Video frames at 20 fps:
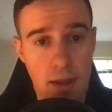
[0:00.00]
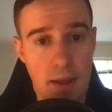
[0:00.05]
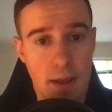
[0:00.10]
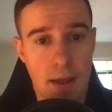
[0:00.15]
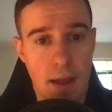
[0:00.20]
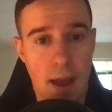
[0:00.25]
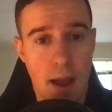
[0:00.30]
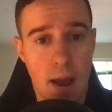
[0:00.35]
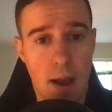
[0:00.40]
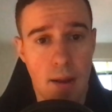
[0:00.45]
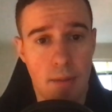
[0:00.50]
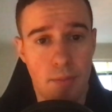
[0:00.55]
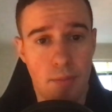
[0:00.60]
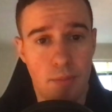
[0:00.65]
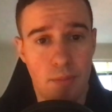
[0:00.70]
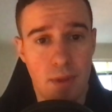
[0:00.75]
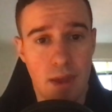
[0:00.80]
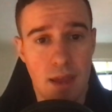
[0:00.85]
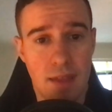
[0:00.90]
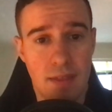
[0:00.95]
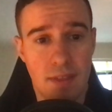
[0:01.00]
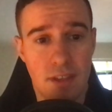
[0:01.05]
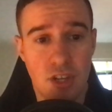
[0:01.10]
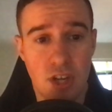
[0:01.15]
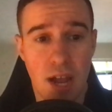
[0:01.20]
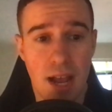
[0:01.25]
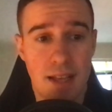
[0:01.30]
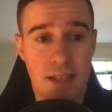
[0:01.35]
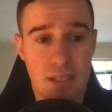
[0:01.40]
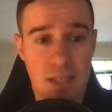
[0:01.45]
and the
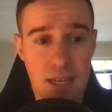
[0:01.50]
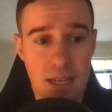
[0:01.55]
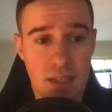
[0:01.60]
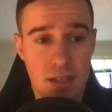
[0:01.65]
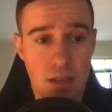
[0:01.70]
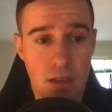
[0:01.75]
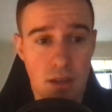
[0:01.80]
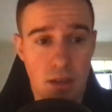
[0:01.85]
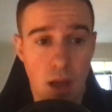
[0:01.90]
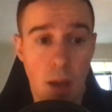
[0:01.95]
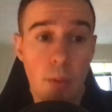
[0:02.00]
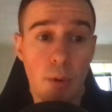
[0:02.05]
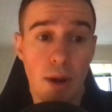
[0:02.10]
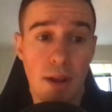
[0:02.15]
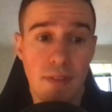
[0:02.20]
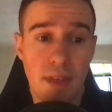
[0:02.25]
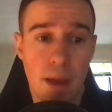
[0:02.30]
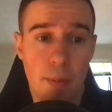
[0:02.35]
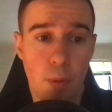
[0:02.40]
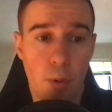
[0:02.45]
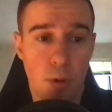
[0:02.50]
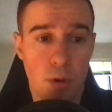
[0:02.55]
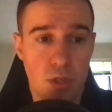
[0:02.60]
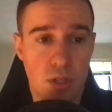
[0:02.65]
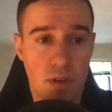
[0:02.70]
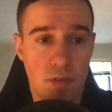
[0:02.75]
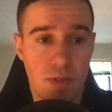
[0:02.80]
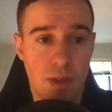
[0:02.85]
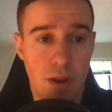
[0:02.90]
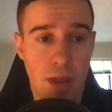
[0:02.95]
Giants need to upgrade that
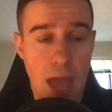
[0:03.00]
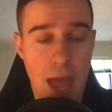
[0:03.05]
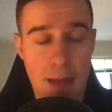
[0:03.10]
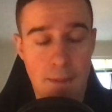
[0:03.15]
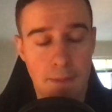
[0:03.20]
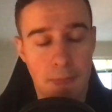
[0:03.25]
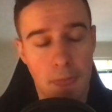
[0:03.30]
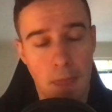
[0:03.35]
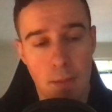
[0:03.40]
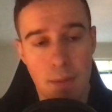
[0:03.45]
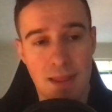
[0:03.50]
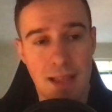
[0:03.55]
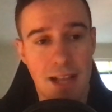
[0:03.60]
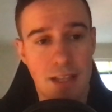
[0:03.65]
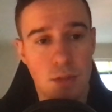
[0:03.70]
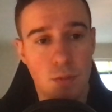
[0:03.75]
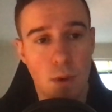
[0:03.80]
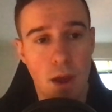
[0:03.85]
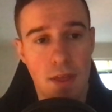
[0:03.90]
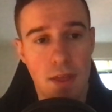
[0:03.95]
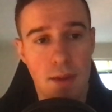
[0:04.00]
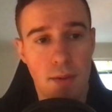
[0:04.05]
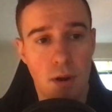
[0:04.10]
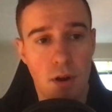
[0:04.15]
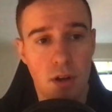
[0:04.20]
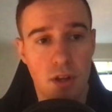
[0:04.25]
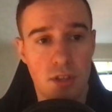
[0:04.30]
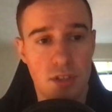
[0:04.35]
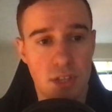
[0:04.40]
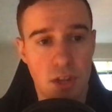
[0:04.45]
portion of their game. I mean, that's why they
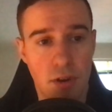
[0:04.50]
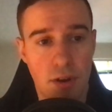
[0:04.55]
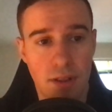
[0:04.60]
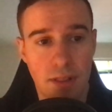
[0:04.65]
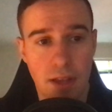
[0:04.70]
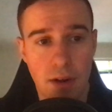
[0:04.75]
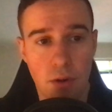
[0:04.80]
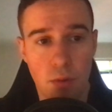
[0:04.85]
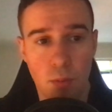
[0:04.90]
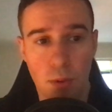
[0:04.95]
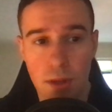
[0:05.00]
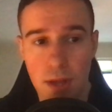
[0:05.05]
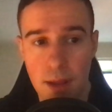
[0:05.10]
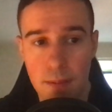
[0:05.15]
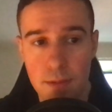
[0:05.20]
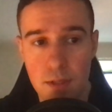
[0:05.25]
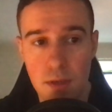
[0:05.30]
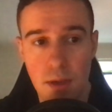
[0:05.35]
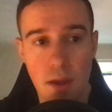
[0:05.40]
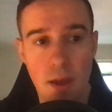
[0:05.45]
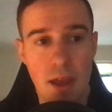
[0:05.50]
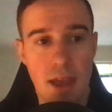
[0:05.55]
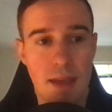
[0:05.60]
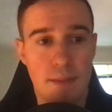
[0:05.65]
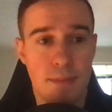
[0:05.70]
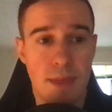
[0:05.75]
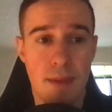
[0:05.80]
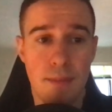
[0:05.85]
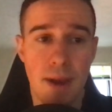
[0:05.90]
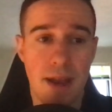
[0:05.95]
are considering Leonard Williams.
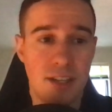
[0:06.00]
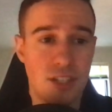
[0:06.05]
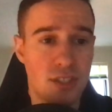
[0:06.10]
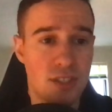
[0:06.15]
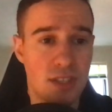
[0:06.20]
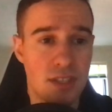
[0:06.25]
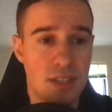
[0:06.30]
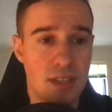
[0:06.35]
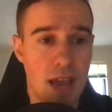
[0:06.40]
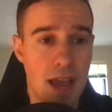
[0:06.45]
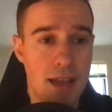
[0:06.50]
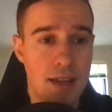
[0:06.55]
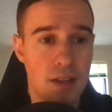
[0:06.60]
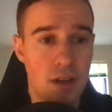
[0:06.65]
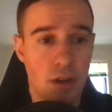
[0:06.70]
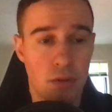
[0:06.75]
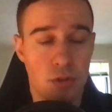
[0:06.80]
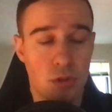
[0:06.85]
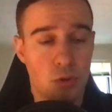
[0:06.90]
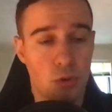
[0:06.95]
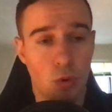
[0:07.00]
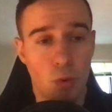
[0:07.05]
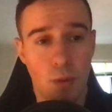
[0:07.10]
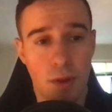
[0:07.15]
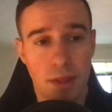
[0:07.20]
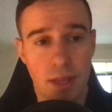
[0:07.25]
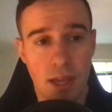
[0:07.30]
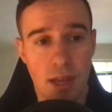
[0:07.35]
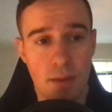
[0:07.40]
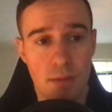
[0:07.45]
They might just decide, screw
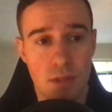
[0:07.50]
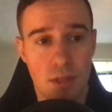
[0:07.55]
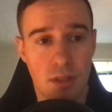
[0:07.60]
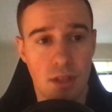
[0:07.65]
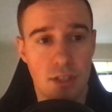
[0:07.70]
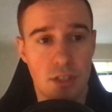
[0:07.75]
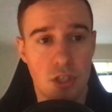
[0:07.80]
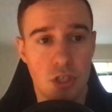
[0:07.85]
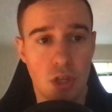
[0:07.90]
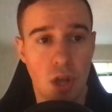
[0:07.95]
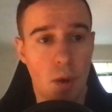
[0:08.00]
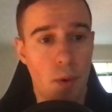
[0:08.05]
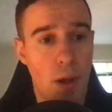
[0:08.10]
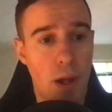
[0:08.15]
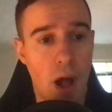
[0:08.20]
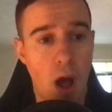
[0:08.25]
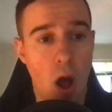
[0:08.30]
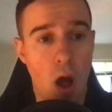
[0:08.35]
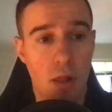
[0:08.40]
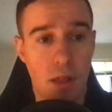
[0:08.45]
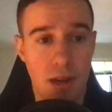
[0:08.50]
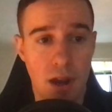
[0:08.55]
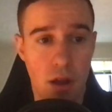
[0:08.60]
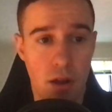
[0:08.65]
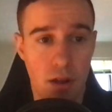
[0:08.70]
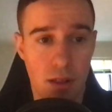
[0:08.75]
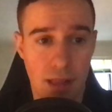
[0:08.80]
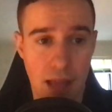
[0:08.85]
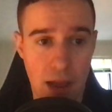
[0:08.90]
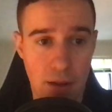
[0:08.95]
Williams, let's just go all in
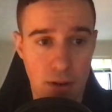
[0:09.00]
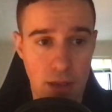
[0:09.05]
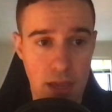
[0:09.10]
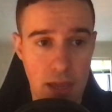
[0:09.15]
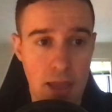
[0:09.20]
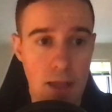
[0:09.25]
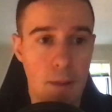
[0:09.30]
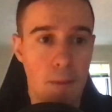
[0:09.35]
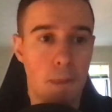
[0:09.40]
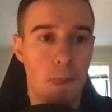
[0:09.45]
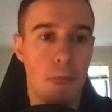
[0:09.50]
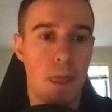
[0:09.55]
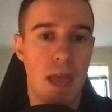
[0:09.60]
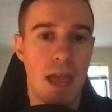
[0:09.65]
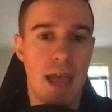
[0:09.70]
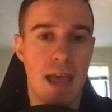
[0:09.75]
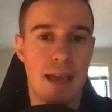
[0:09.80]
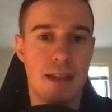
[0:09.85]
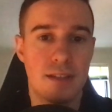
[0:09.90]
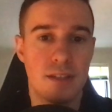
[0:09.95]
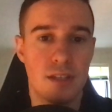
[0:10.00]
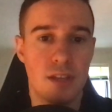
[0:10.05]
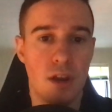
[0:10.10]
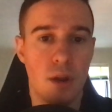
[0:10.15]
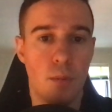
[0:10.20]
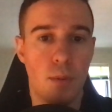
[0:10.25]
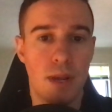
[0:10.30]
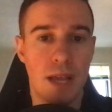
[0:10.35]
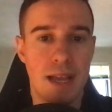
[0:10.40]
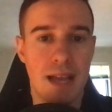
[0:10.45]
on Clowney and
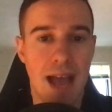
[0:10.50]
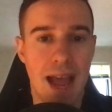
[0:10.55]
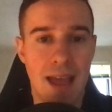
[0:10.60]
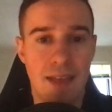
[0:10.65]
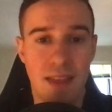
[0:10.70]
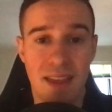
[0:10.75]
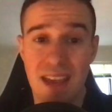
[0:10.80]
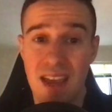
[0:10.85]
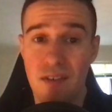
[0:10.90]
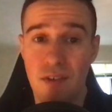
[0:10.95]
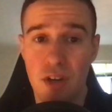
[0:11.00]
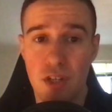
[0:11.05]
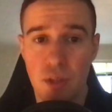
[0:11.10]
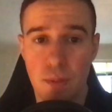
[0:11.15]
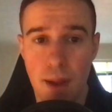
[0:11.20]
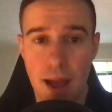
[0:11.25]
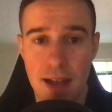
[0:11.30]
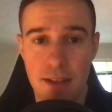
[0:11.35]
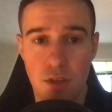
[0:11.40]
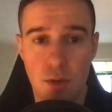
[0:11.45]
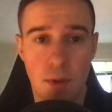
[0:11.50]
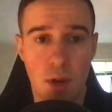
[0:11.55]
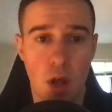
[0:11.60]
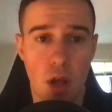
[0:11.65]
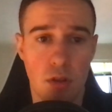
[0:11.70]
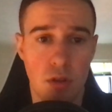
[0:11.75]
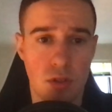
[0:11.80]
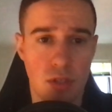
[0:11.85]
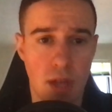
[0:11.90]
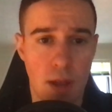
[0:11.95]
bring a guy in that can rush the passer but
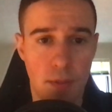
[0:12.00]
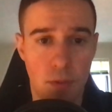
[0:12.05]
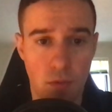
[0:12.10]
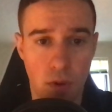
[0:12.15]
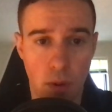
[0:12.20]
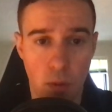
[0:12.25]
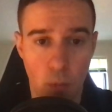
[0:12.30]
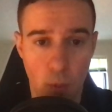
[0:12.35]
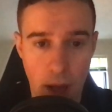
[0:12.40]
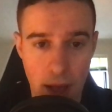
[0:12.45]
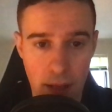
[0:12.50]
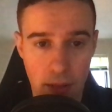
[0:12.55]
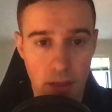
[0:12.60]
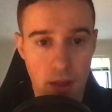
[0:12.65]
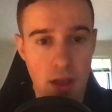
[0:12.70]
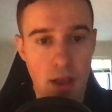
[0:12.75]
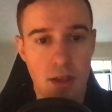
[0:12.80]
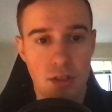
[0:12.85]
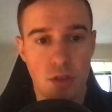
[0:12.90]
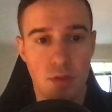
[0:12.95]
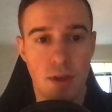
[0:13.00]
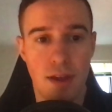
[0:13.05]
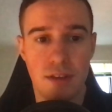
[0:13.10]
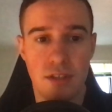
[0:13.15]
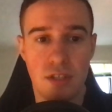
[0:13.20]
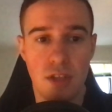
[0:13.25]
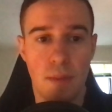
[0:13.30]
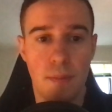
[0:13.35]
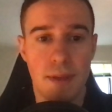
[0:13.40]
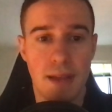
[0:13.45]
also stop the run well. So
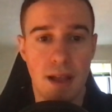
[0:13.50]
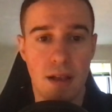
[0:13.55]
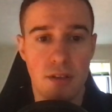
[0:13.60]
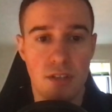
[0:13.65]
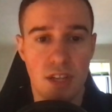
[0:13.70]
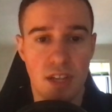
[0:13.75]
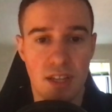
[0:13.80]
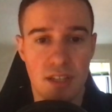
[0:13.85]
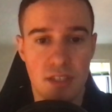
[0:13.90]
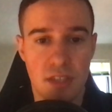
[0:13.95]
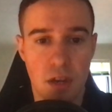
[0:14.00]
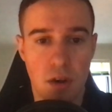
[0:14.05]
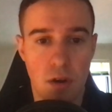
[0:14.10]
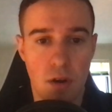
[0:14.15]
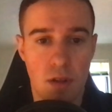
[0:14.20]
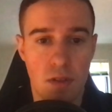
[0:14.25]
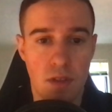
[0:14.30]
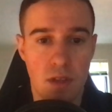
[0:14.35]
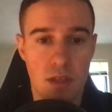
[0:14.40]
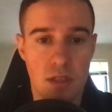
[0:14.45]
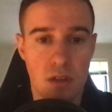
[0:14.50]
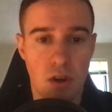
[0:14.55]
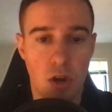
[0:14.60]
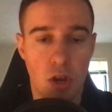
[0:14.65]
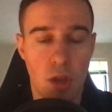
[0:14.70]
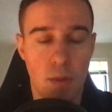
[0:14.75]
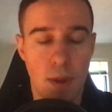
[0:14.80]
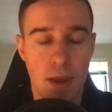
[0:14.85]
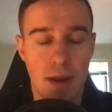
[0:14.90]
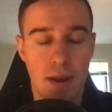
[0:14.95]
there's something else to consider in this
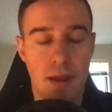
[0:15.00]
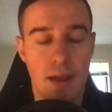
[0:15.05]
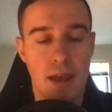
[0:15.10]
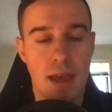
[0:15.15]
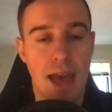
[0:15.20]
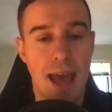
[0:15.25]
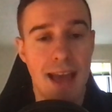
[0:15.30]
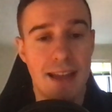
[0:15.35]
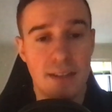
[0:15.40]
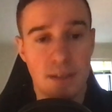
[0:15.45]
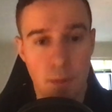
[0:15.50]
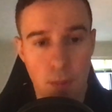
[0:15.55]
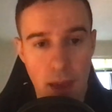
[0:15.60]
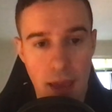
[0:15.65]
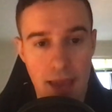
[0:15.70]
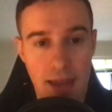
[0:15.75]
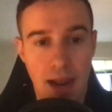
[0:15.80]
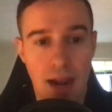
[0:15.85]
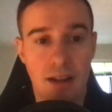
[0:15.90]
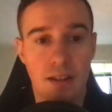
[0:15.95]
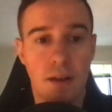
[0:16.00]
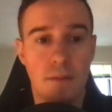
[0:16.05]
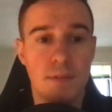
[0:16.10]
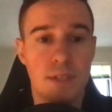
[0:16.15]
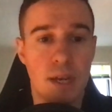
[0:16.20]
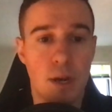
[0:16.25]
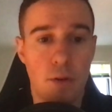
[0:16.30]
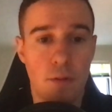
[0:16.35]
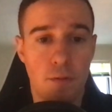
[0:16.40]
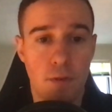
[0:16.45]
argument and debate. I'd love
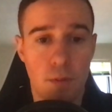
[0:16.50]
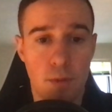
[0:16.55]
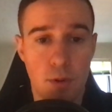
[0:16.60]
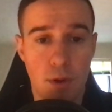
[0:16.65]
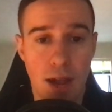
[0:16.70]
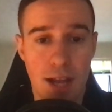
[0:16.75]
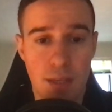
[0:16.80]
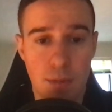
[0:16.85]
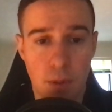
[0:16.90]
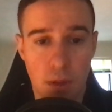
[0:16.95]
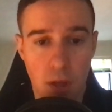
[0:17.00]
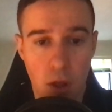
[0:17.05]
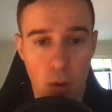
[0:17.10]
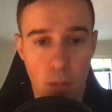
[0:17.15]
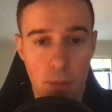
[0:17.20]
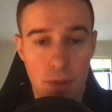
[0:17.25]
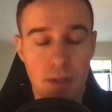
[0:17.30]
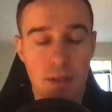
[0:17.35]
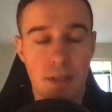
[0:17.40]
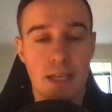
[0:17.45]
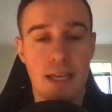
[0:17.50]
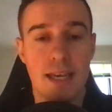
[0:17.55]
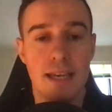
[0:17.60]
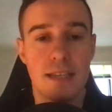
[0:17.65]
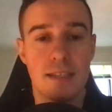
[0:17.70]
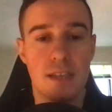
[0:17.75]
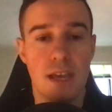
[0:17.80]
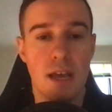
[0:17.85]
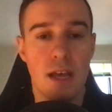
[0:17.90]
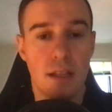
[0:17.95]
to hear from you guys below.
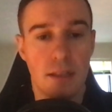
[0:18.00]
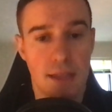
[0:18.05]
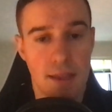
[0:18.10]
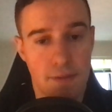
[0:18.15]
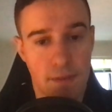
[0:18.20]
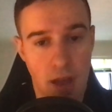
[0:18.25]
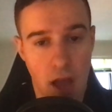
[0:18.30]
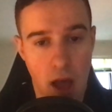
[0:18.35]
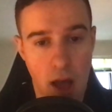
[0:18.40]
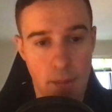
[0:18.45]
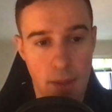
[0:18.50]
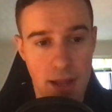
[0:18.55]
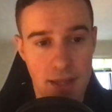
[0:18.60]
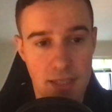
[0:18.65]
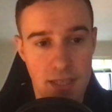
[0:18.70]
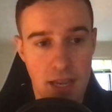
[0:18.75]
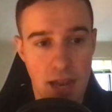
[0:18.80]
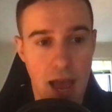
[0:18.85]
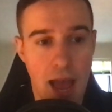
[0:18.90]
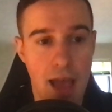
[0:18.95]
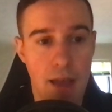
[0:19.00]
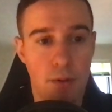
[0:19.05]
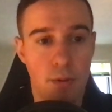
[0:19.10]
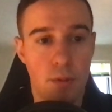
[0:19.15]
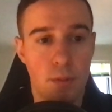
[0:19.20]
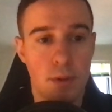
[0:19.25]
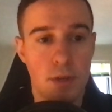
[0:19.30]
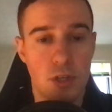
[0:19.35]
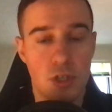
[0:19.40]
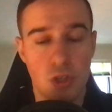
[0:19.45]
Please leave comments, and I
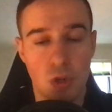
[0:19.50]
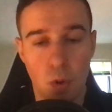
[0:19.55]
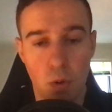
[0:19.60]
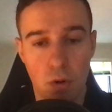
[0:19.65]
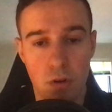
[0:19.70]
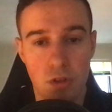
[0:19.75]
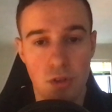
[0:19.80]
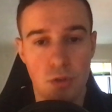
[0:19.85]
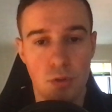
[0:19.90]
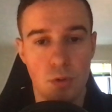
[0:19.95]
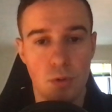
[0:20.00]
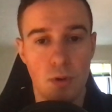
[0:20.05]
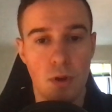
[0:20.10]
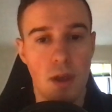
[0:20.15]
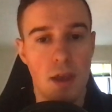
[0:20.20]
will be sure to